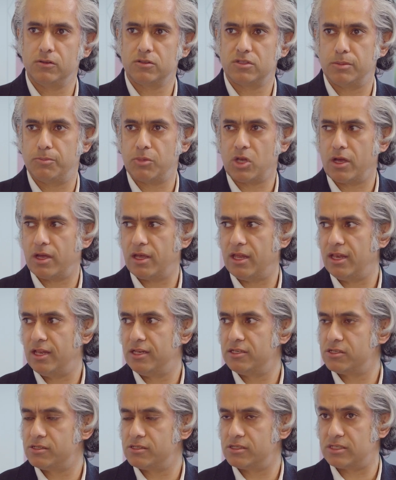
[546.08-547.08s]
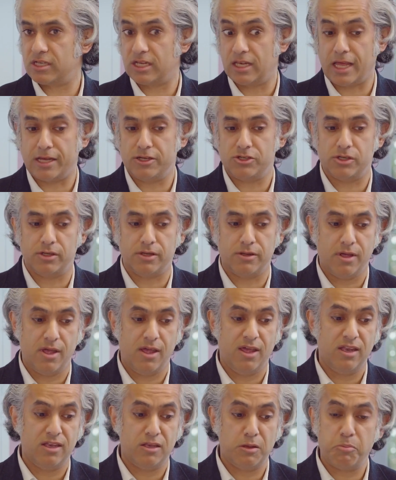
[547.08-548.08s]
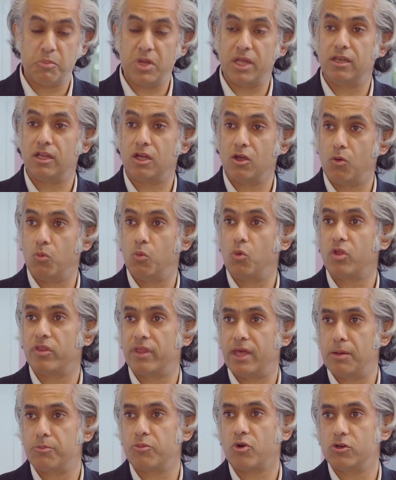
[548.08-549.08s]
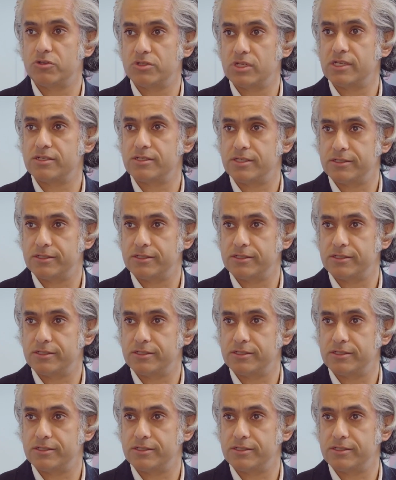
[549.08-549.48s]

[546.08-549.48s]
supply and installation depending on what their process is.